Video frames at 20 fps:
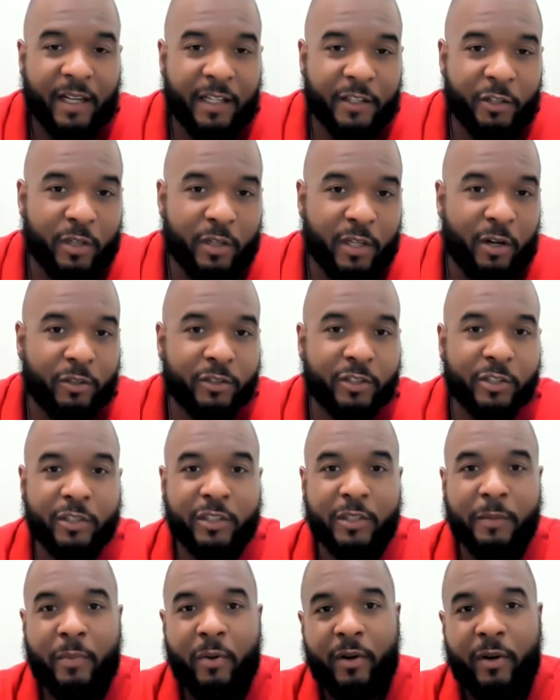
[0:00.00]
You can also
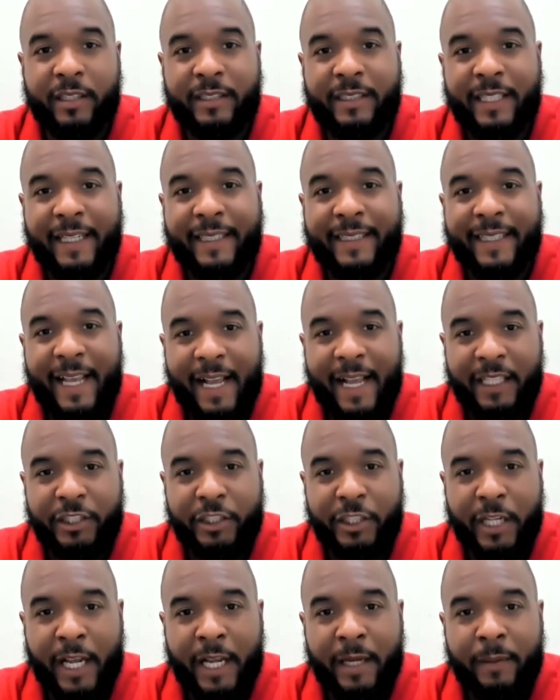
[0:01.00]
support us at
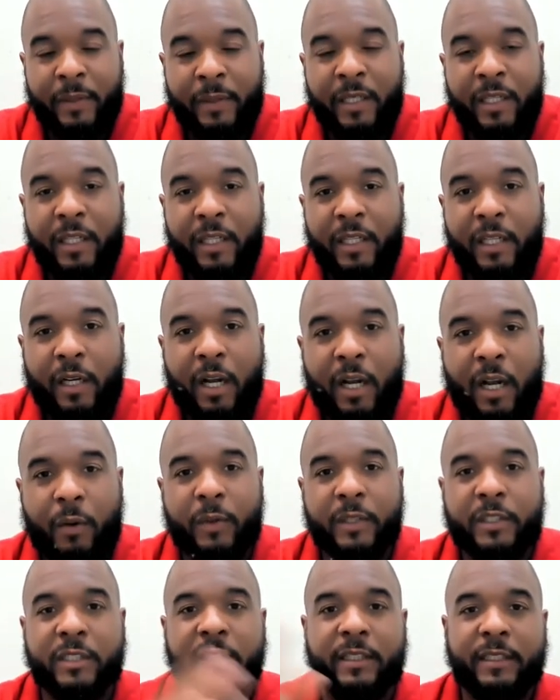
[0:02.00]
Cash App,
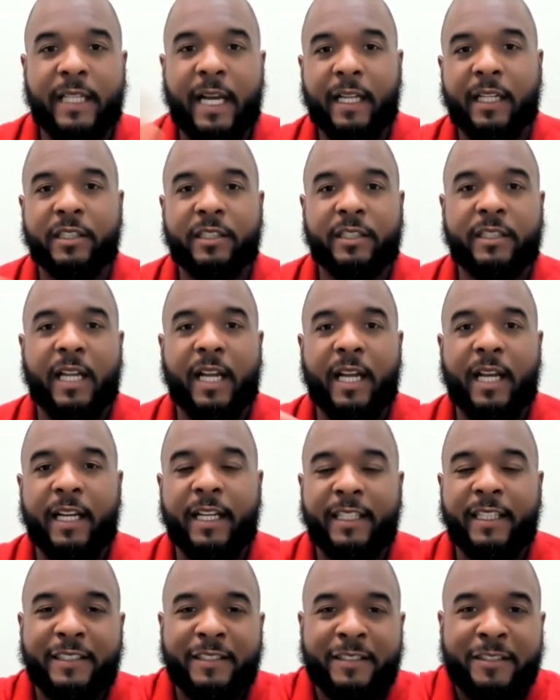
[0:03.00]
which is
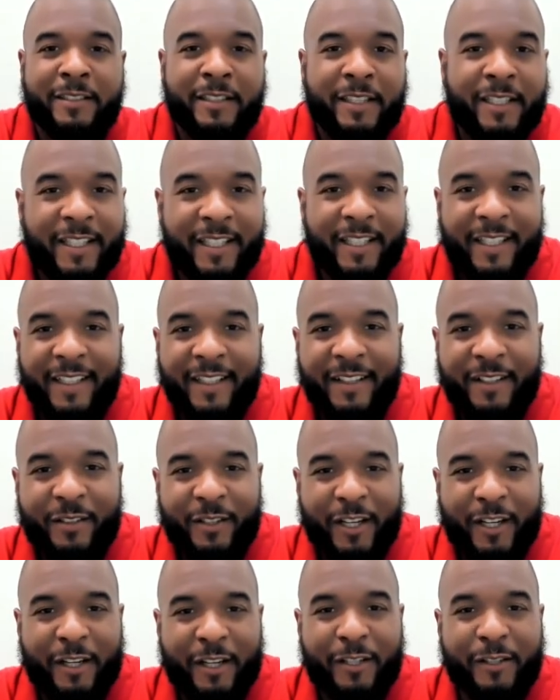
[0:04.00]
$
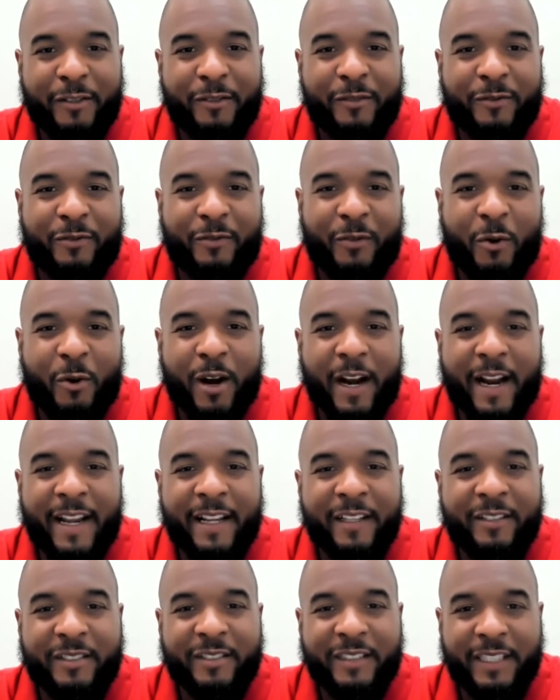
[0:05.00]

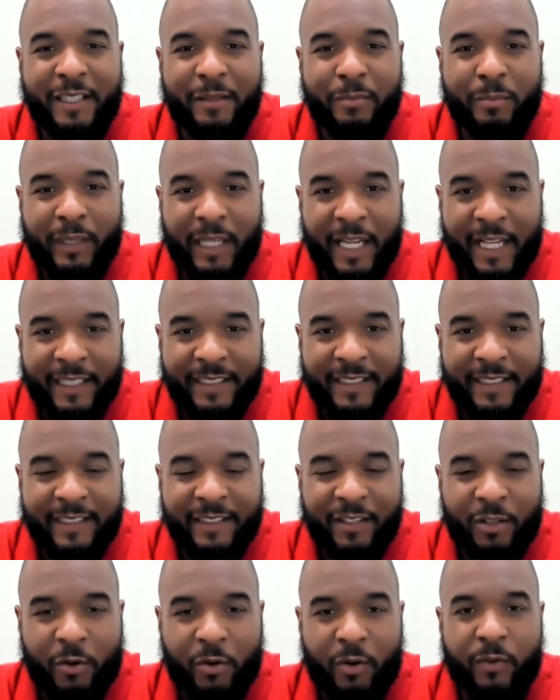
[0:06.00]
4ALC Bless,
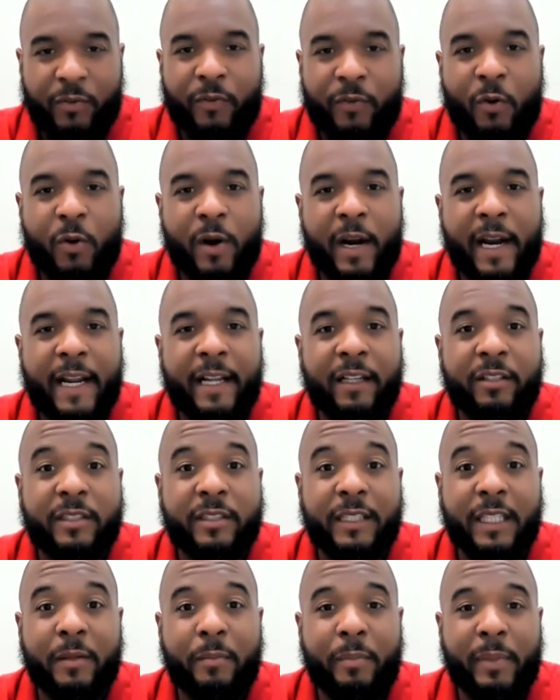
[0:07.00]
or
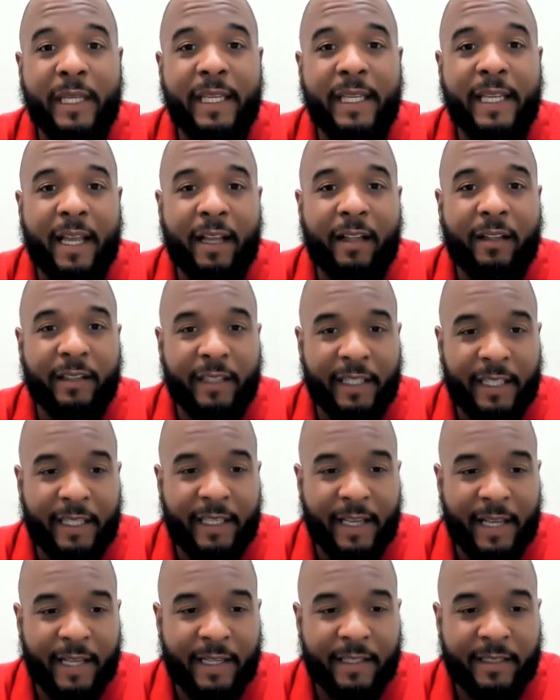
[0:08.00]
4ALC
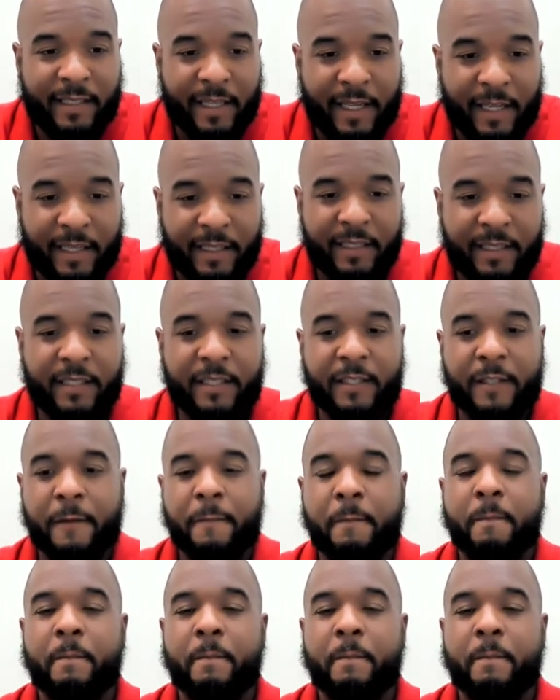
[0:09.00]
BLESS.